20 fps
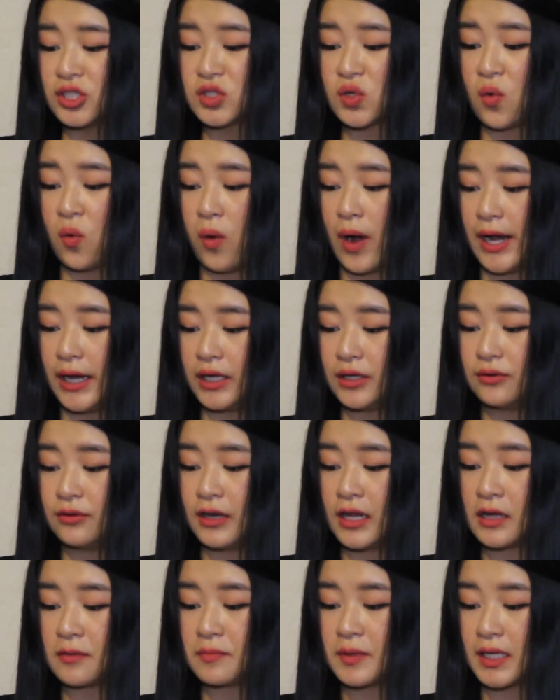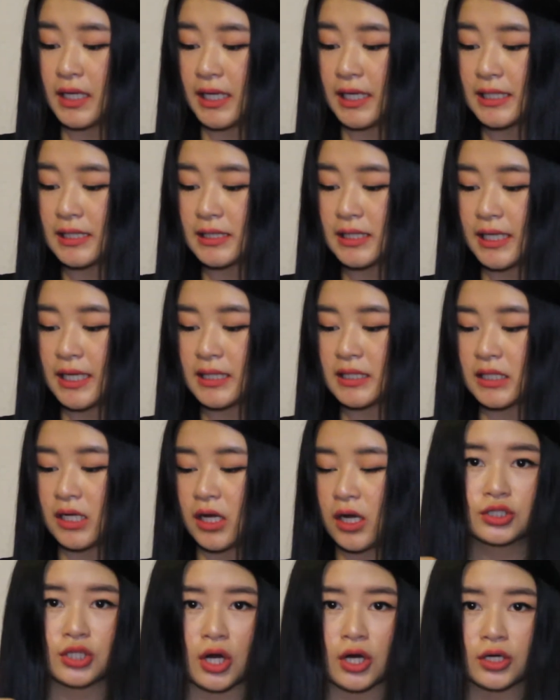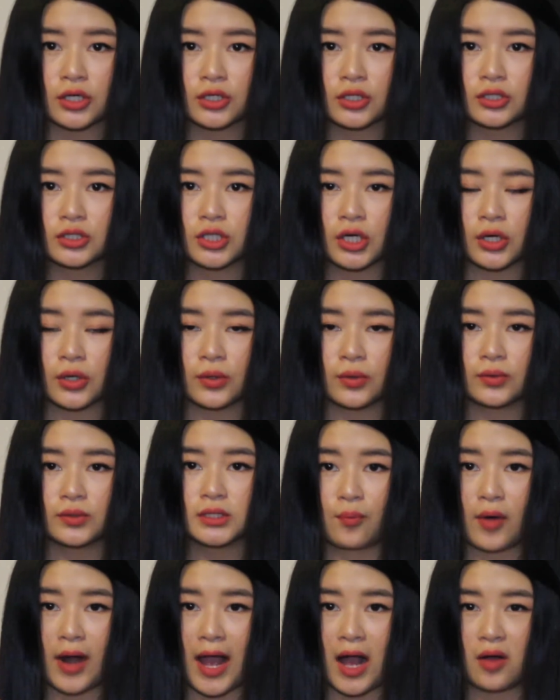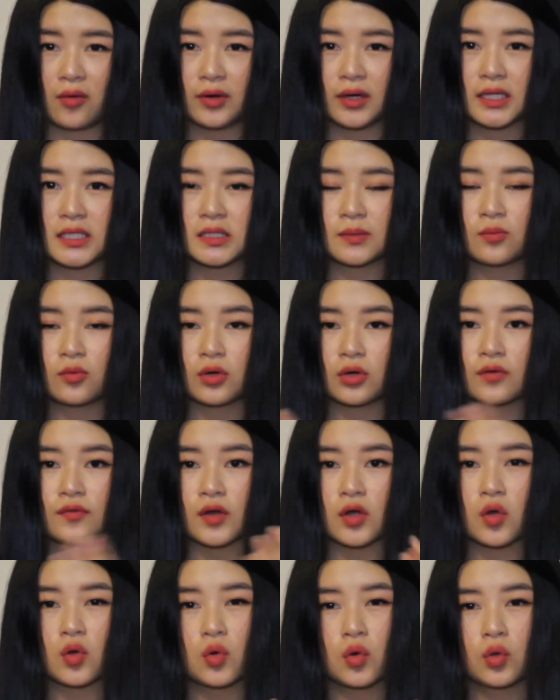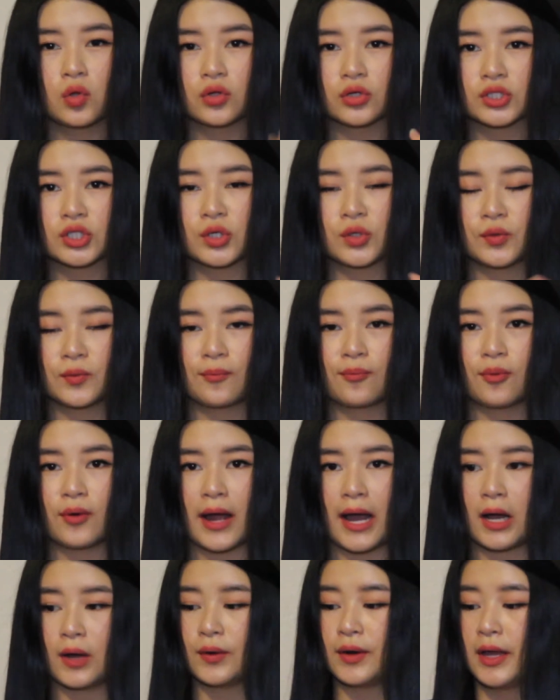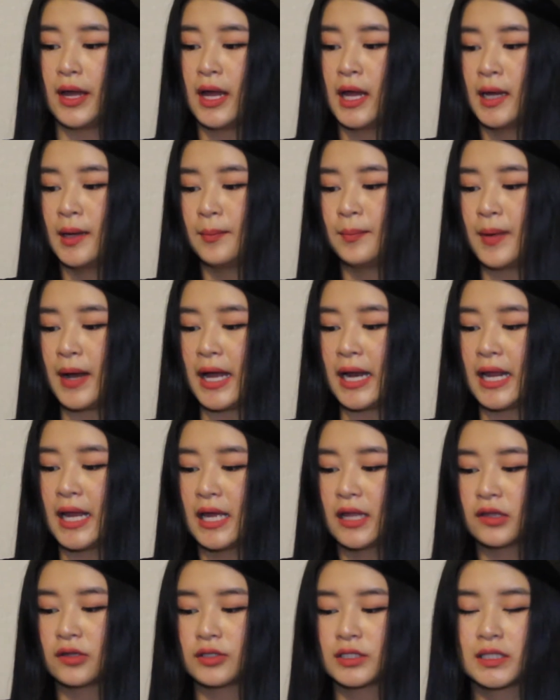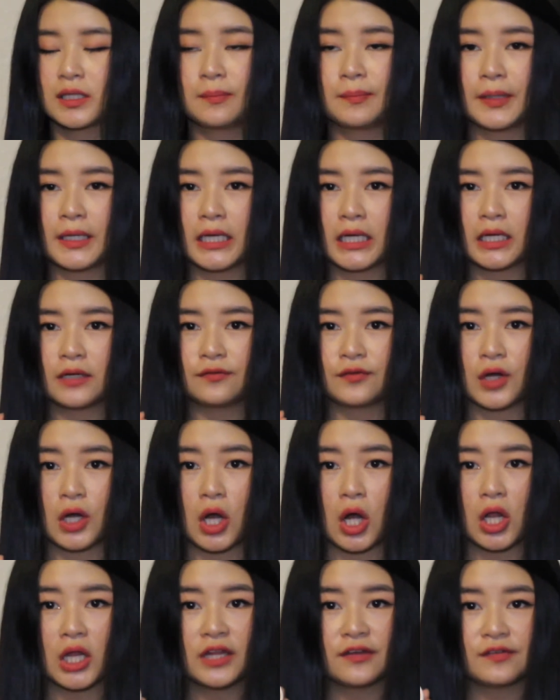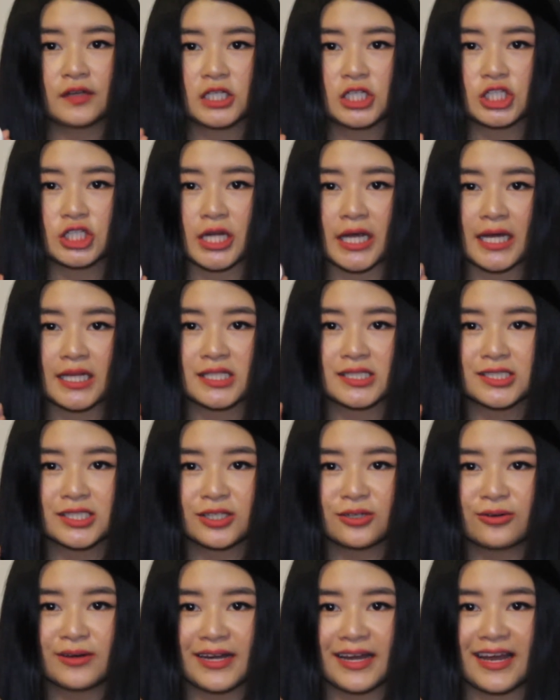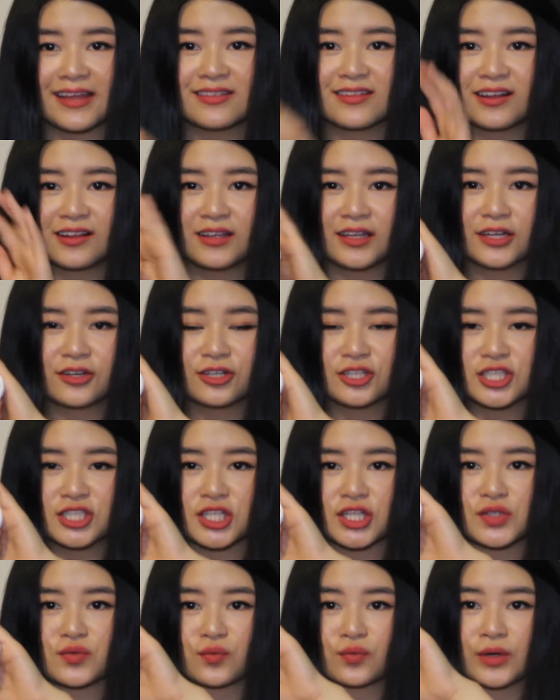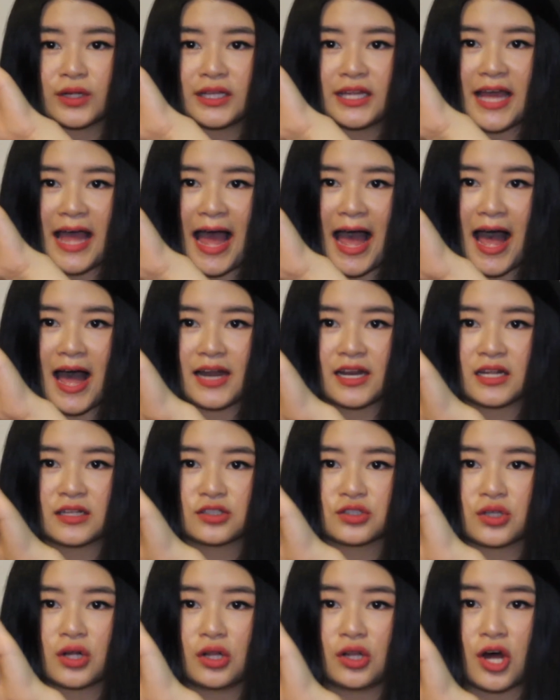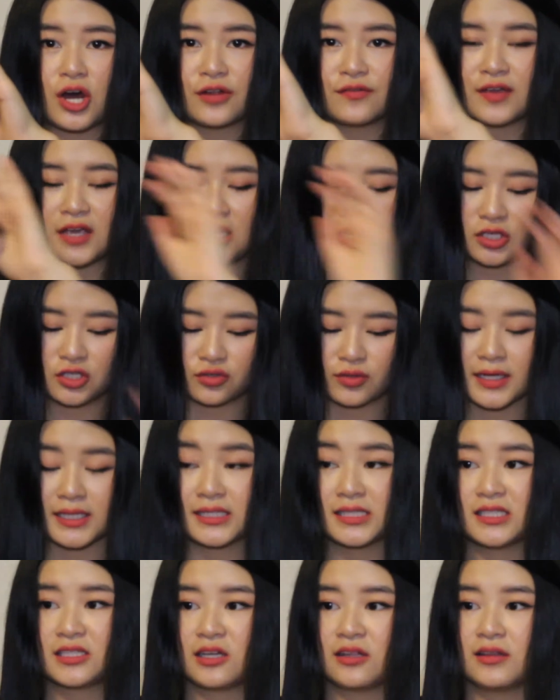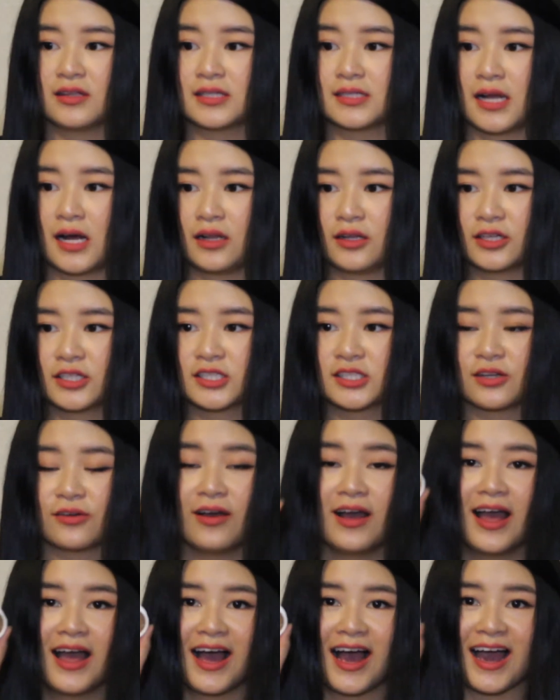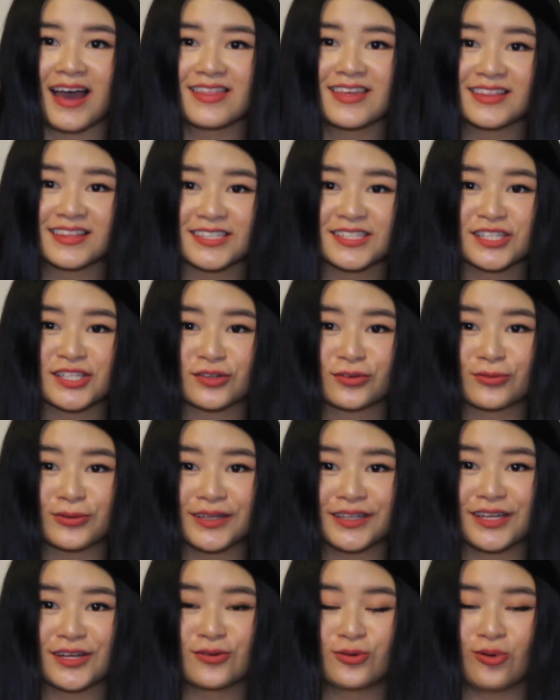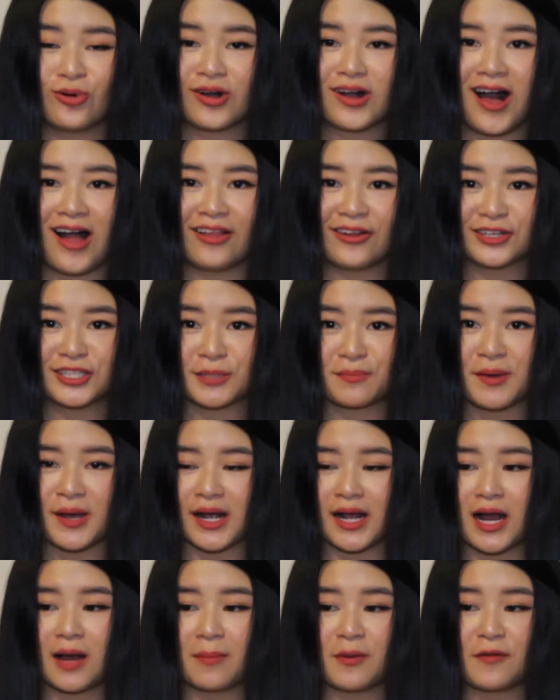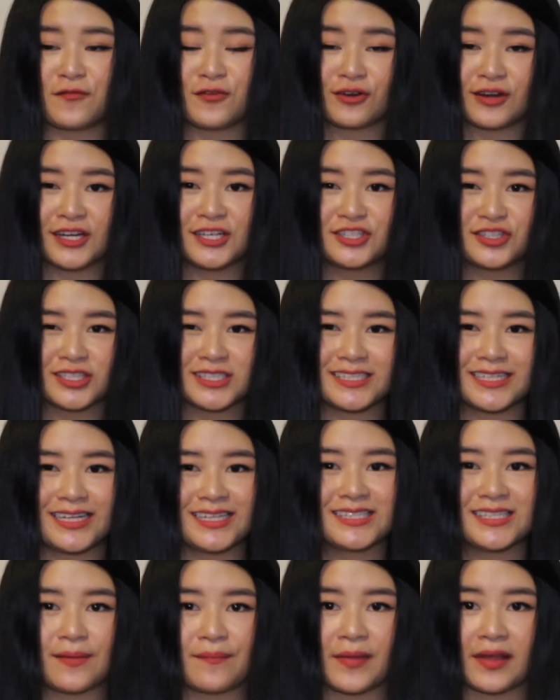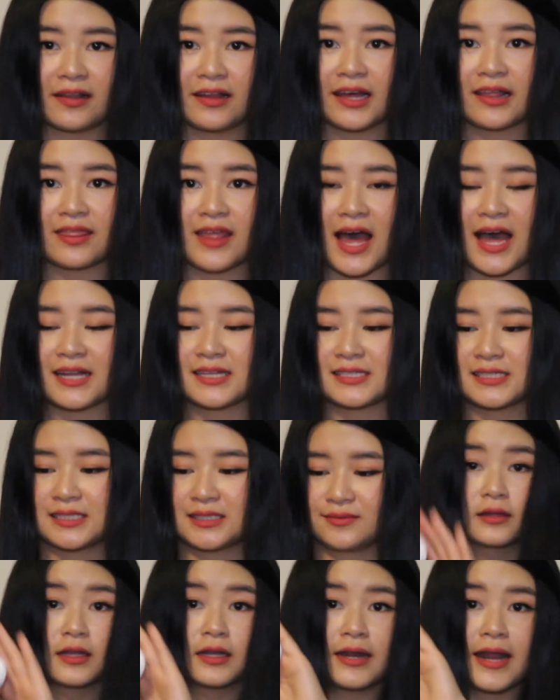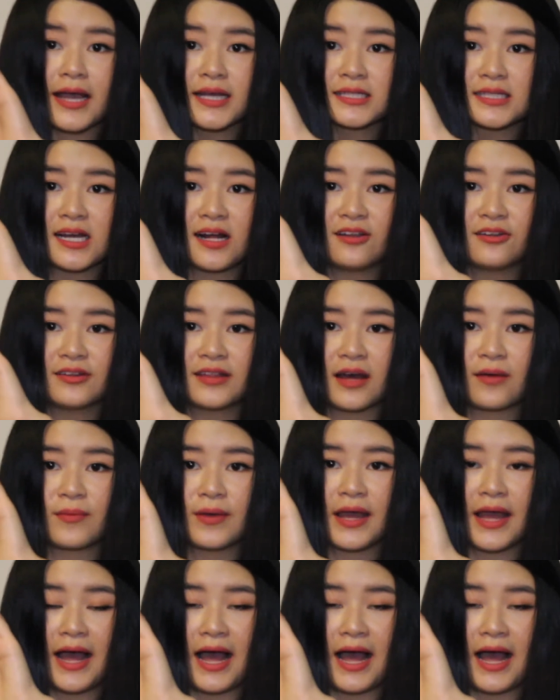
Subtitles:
is quite unique because it's darker tone brown. It's more of a cooler tone brown, but there's a bit of olivey shades to it, and the glitters just really add a lot of interest to this color. So I think this is a really cool color to pick up if you're interested in something like that. The next color that we